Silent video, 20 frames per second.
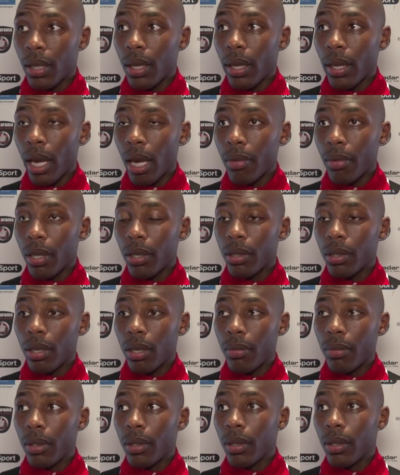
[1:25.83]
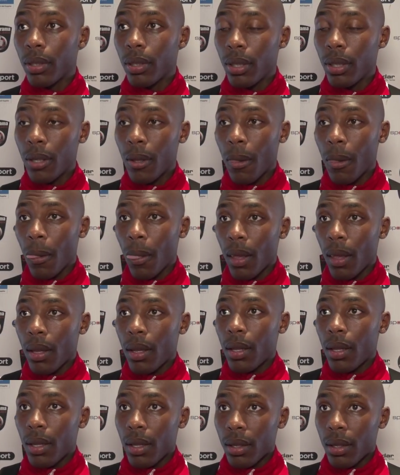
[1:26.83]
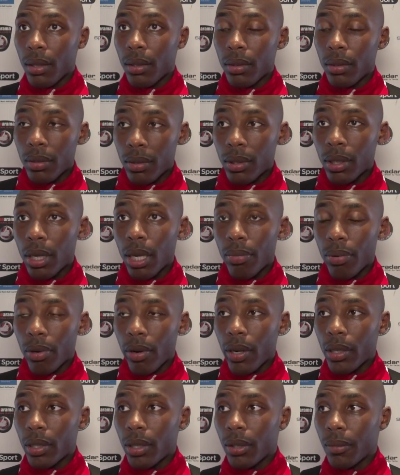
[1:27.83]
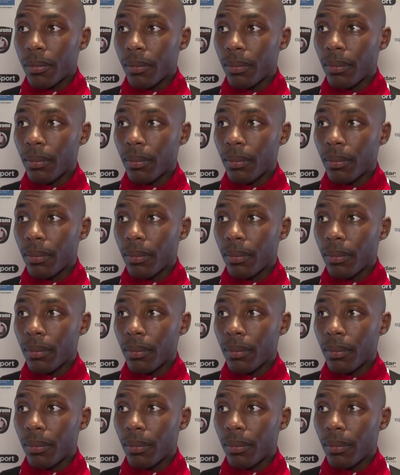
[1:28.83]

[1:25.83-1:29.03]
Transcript: it a game at a time and just keep progressing.